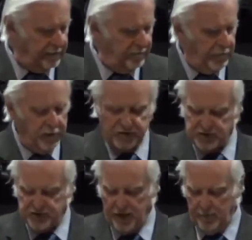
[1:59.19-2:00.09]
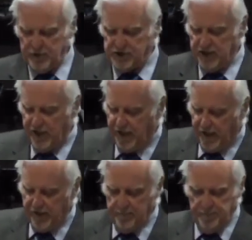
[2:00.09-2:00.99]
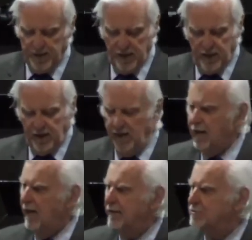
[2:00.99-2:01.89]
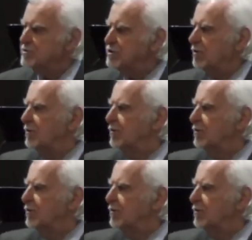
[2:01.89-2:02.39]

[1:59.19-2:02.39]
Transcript: their various assignments they had, and you'll start